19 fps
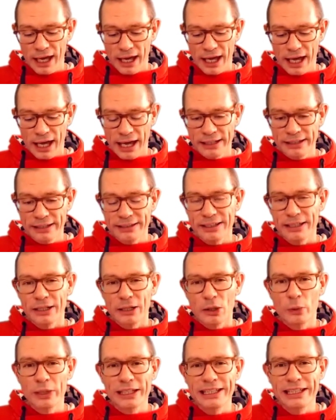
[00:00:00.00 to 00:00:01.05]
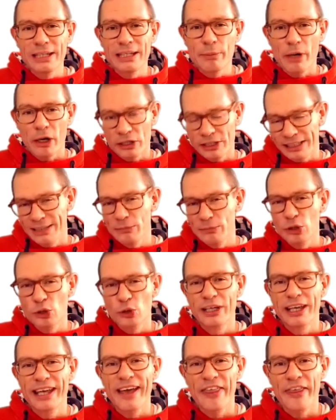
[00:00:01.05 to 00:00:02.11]
And we keep our team
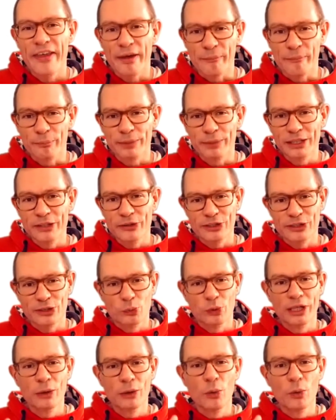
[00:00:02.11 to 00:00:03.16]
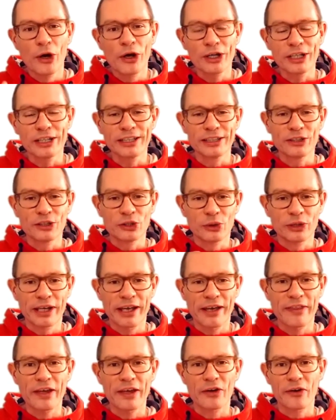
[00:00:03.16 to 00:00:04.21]
together because we're working
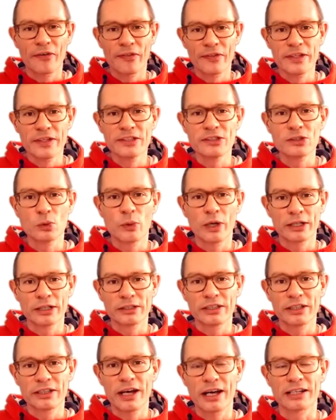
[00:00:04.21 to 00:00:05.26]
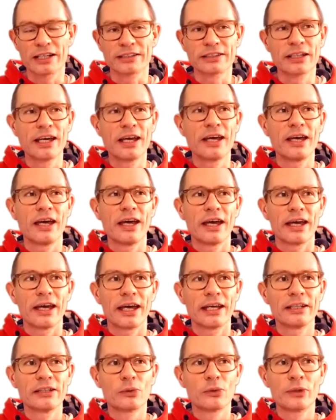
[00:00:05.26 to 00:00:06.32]
together on this one task.
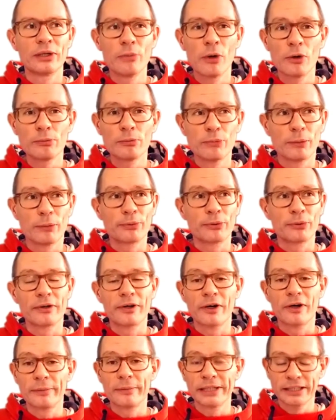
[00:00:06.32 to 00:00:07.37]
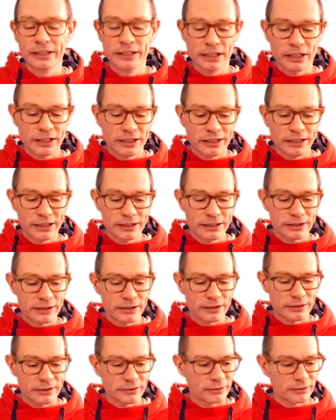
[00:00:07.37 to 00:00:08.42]
And remote mob programming
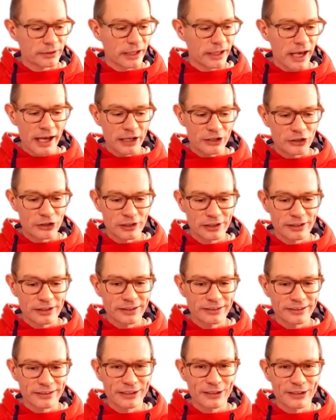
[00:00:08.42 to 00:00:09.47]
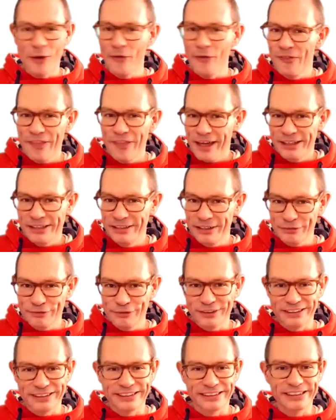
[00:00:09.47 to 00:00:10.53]
is actually not that
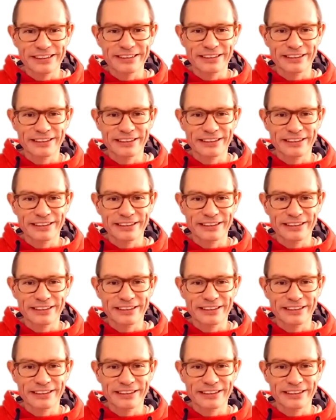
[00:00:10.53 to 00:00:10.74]
difficult.